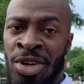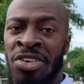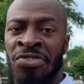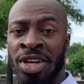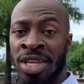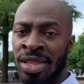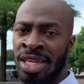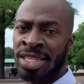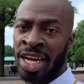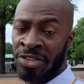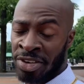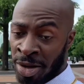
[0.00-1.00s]
of the funny things
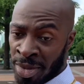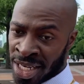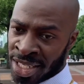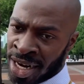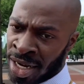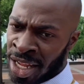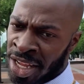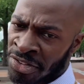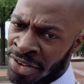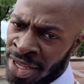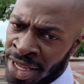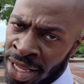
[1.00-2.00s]
I ever did in my entire life,
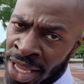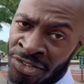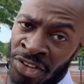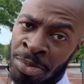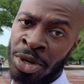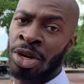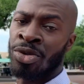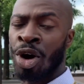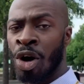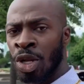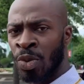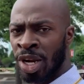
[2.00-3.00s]
if I'm being
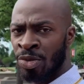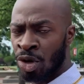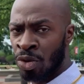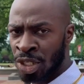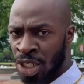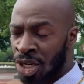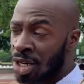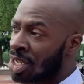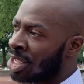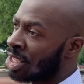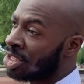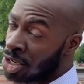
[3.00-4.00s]
all the way real with y'all,
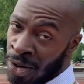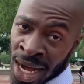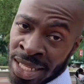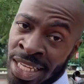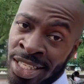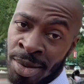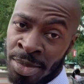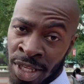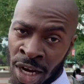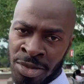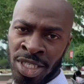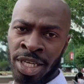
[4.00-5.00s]
yo, I did some
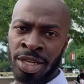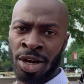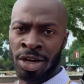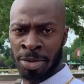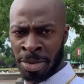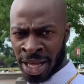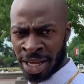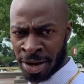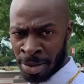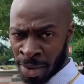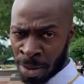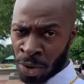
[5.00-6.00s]
dumb shit on a bike.
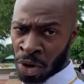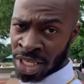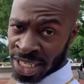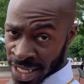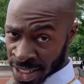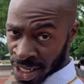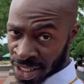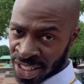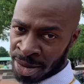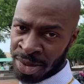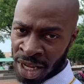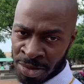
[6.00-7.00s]
My boys have done
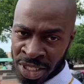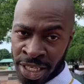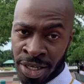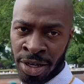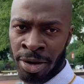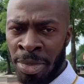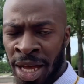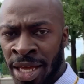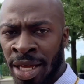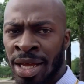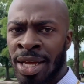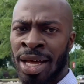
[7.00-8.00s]
some dumb shit on a bike.
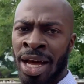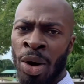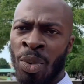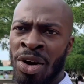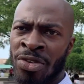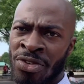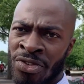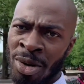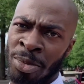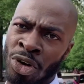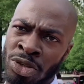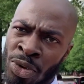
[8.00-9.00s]
However, for the
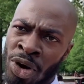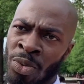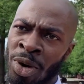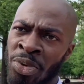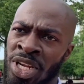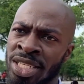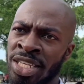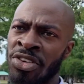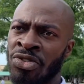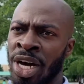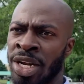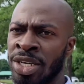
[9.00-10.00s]
most part, we're pretty
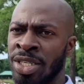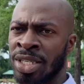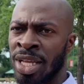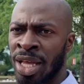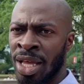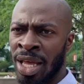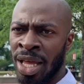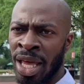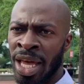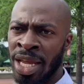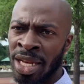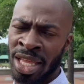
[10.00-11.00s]
safe riders.
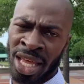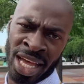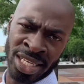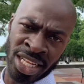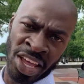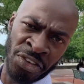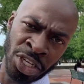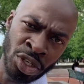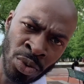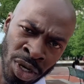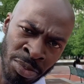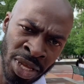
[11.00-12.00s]
And as safe as
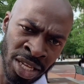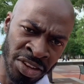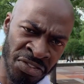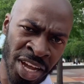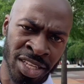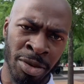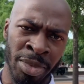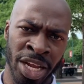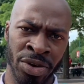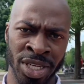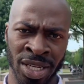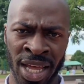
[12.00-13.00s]
you want to be, the fact of the
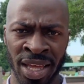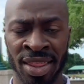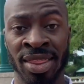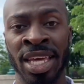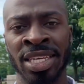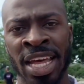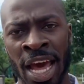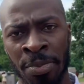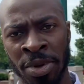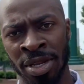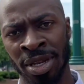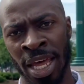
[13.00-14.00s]
matter is, like, things
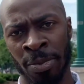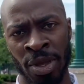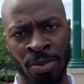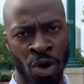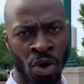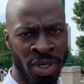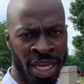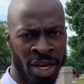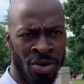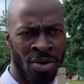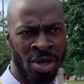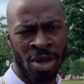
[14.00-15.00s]
happen. Like, people go
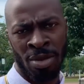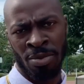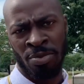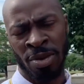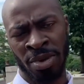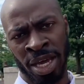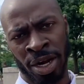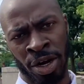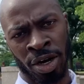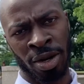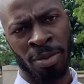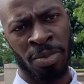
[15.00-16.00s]
down, people get
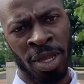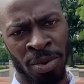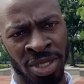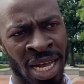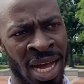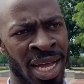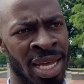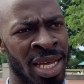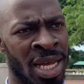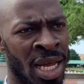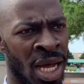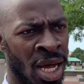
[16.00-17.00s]
hurt, people die.
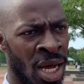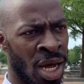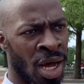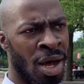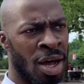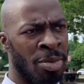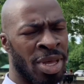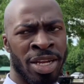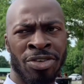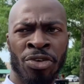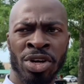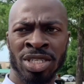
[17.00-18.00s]
And
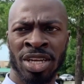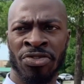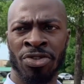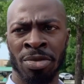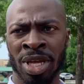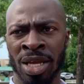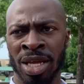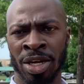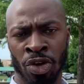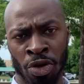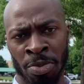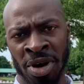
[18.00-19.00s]
unfortunately for me and a
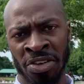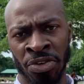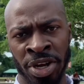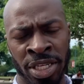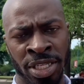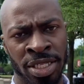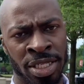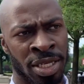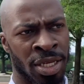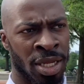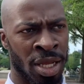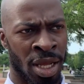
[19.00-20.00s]
group of my friends,
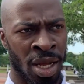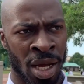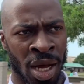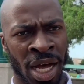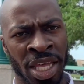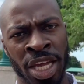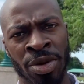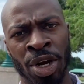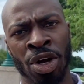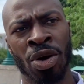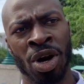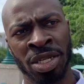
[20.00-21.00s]
a year
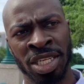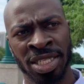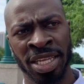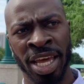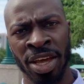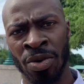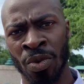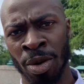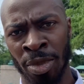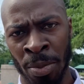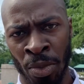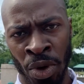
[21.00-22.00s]
ago on this day, one of
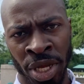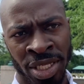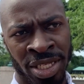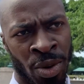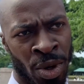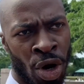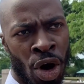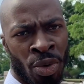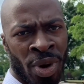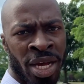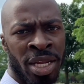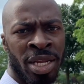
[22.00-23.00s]
my boys, they were all
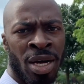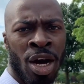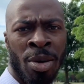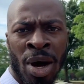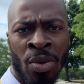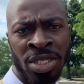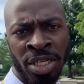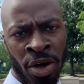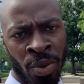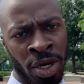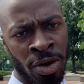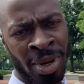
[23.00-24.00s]
riding. I wasn't there
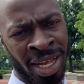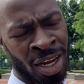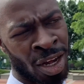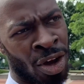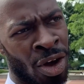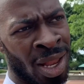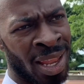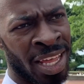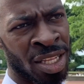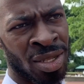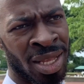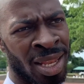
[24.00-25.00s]
with them. I got a call
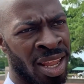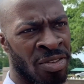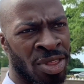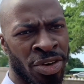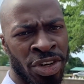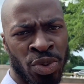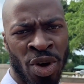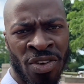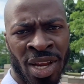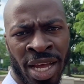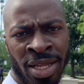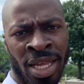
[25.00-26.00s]
like 11:30, 12
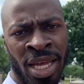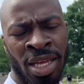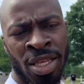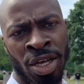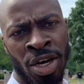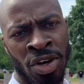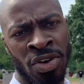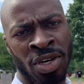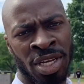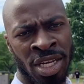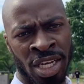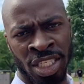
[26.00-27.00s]
o'clock at night. Yo,
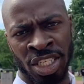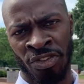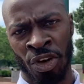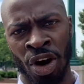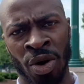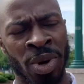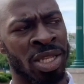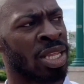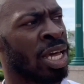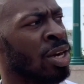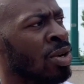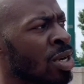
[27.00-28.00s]
Shavar went
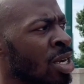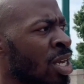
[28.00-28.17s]
down.